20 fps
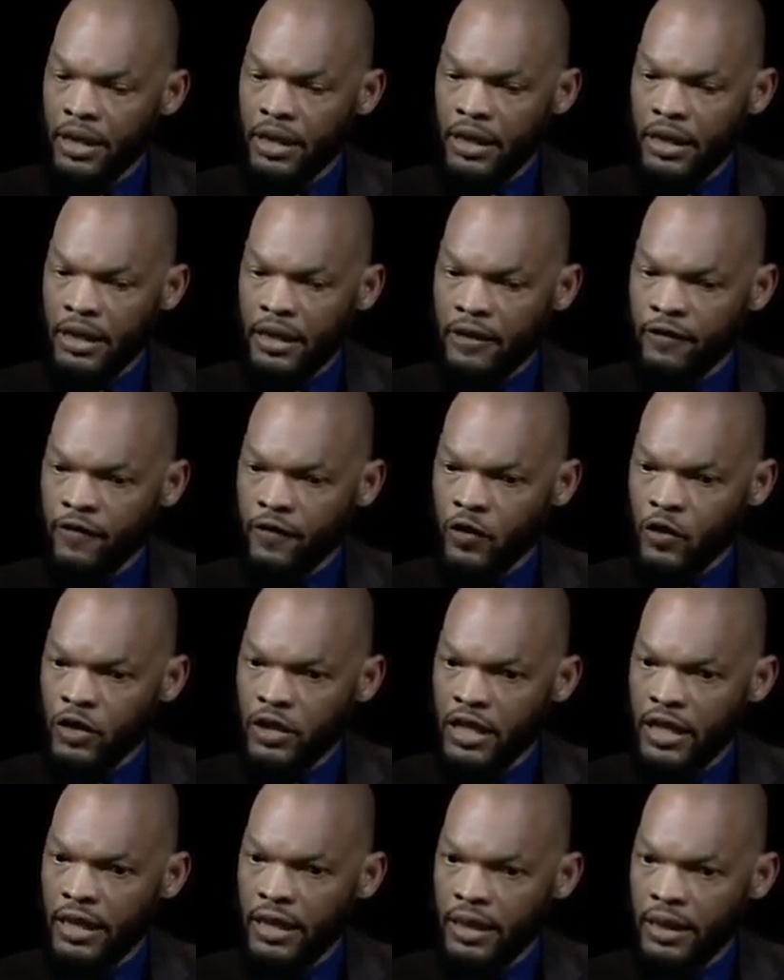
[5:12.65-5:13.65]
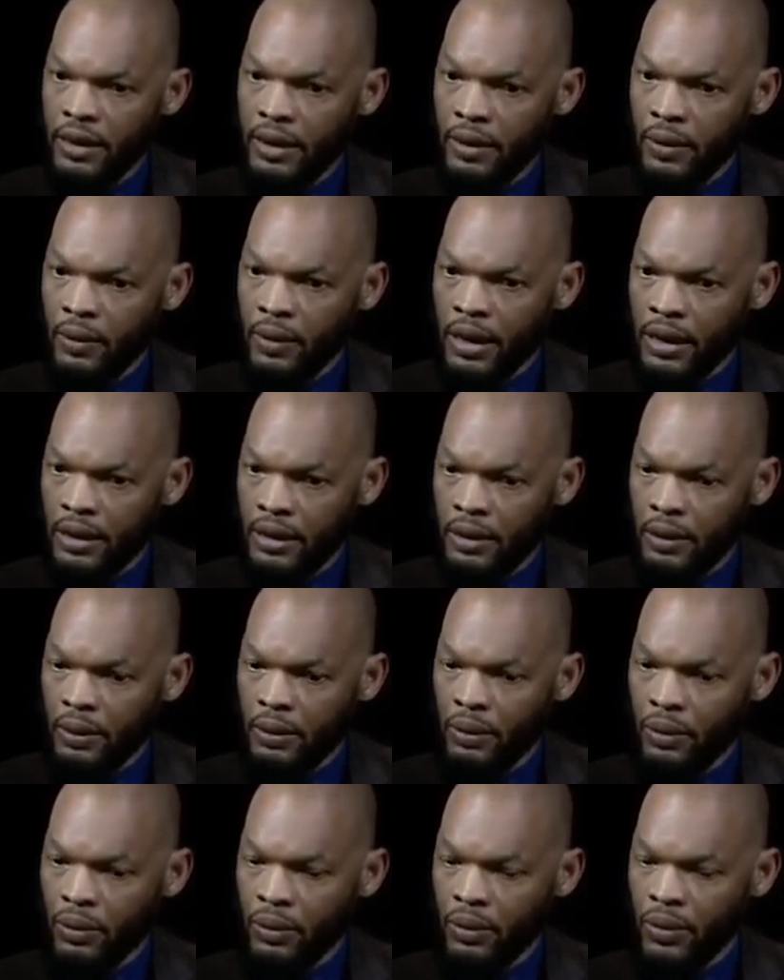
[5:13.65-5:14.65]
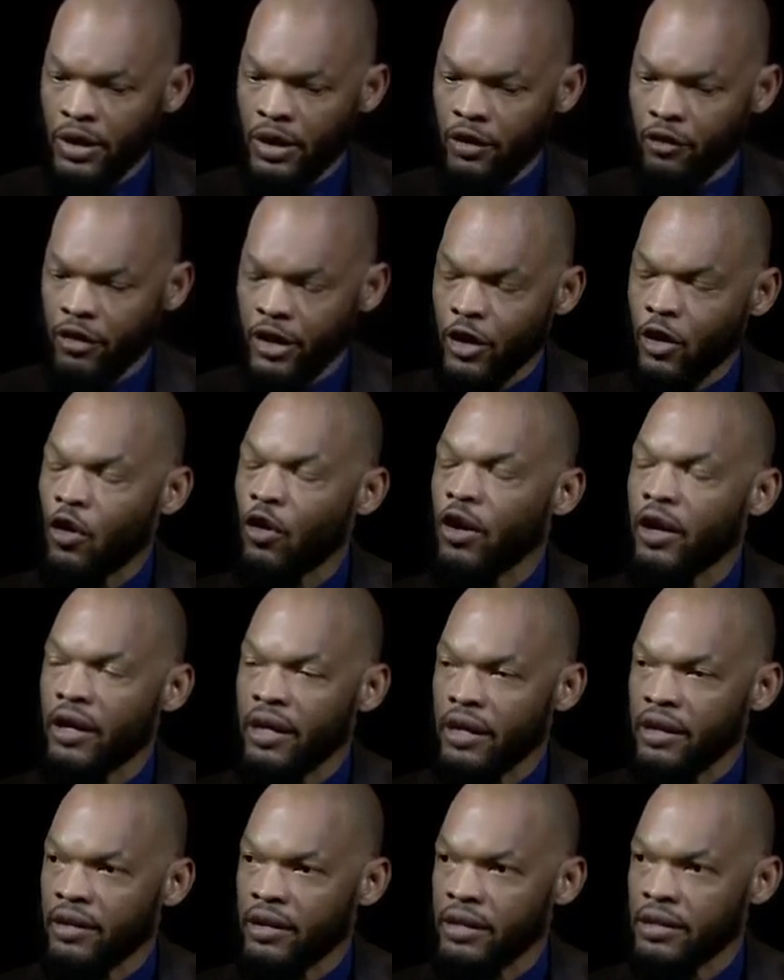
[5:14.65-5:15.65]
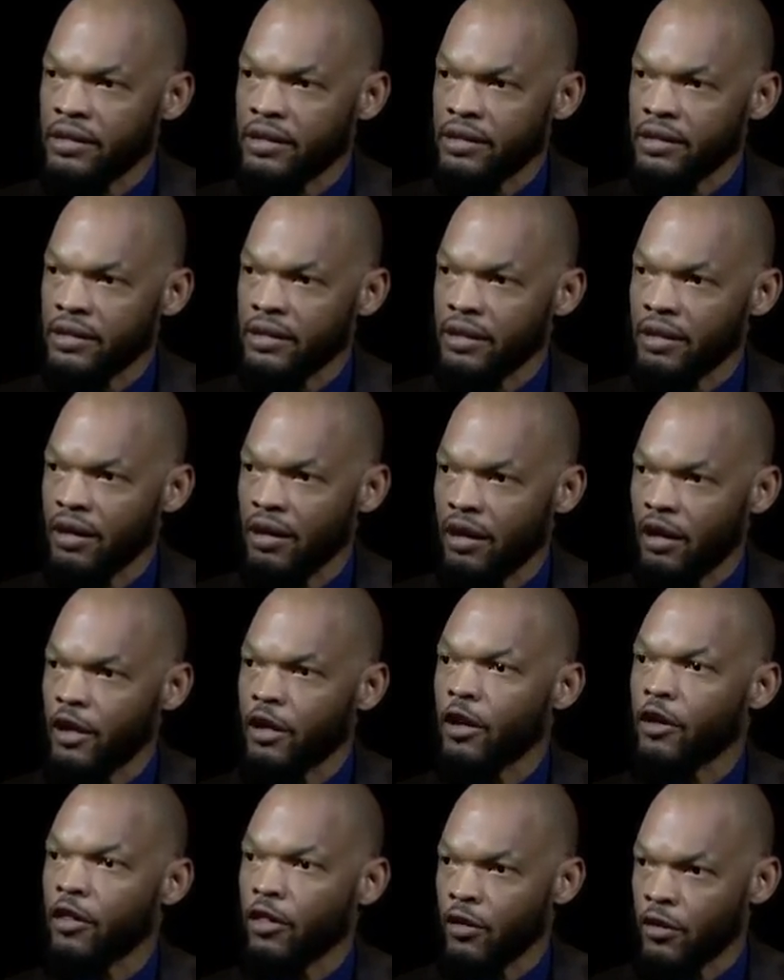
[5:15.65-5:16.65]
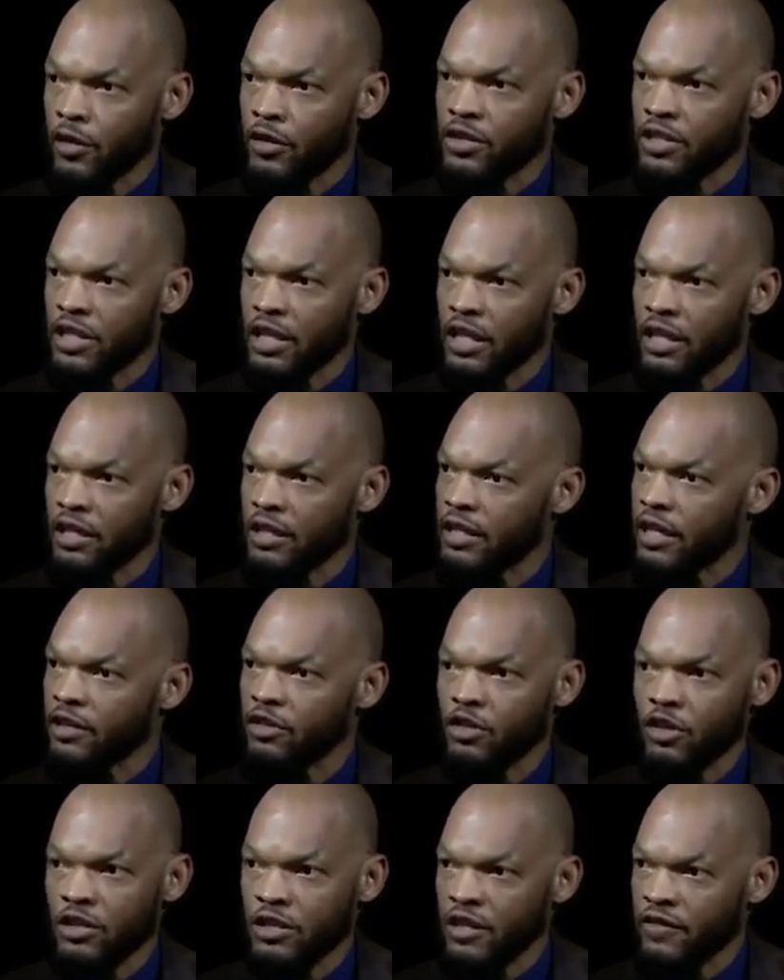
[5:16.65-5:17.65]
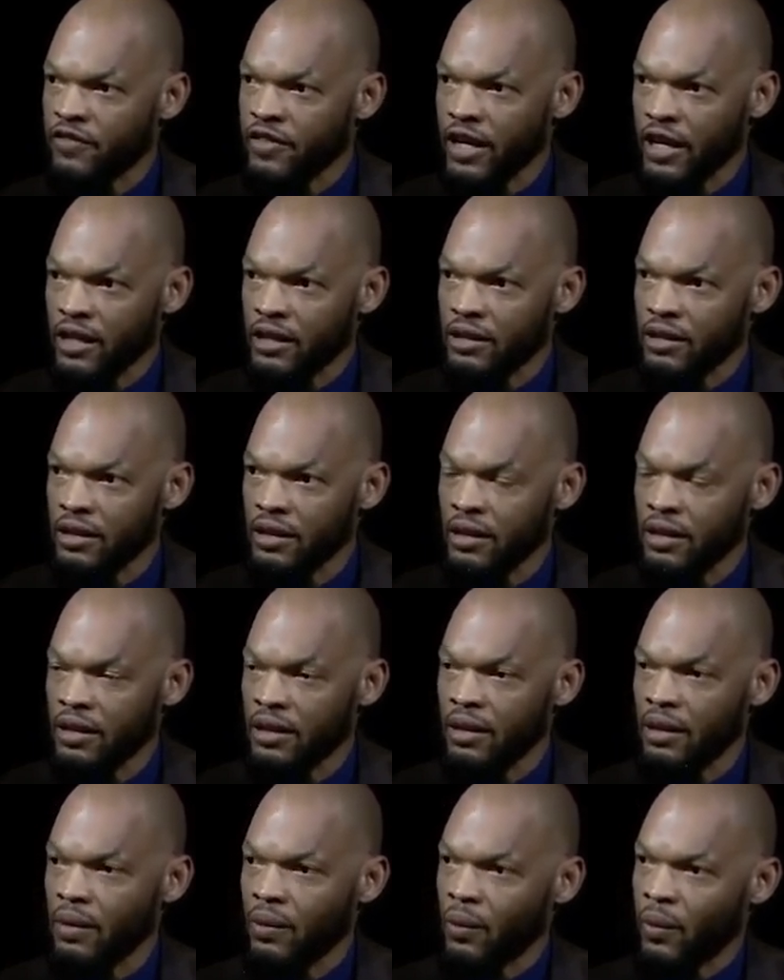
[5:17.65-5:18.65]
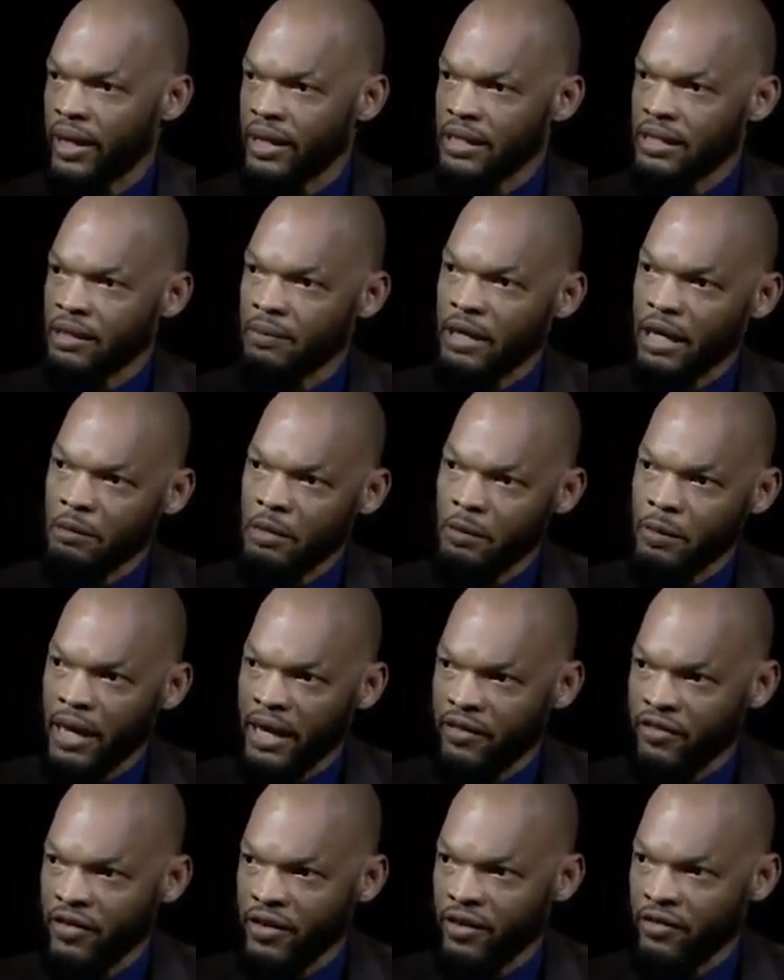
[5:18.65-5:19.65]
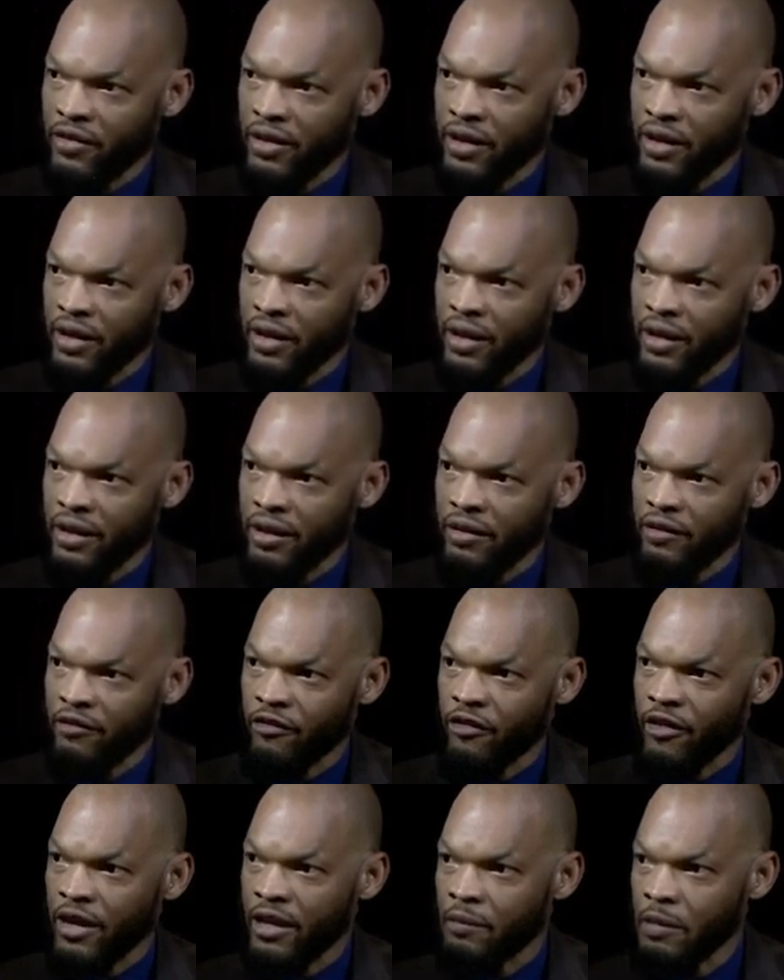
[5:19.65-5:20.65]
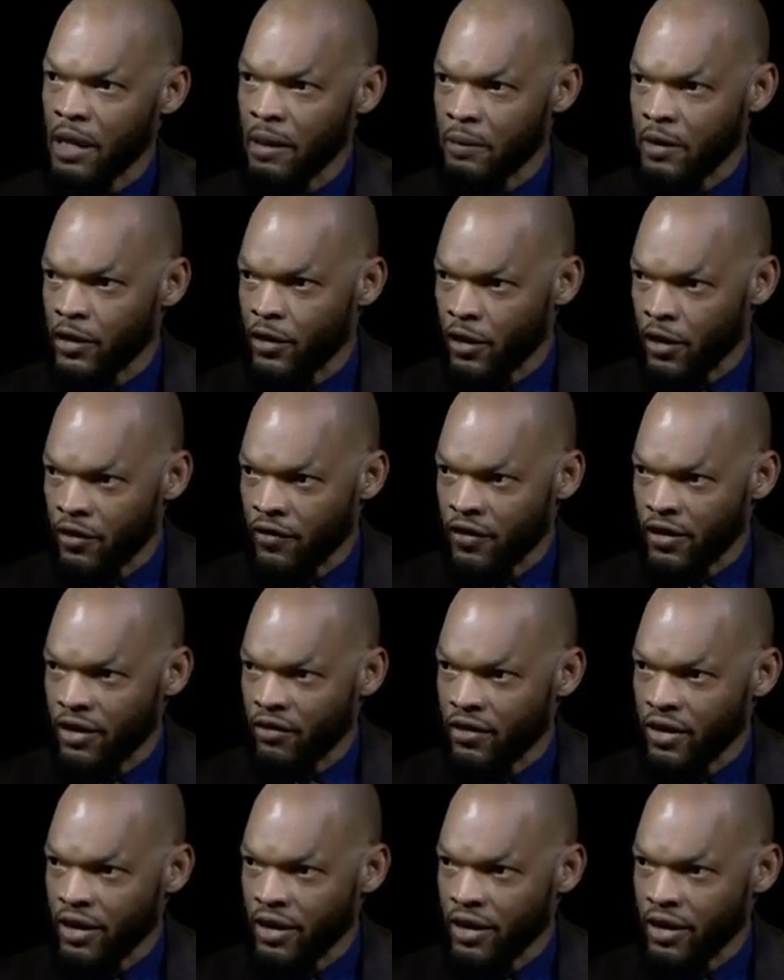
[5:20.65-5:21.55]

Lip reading: If today, well, we are recording this on a Thursday, that's just a fact. Wednesday might be my favorite day, Friday might be your favorite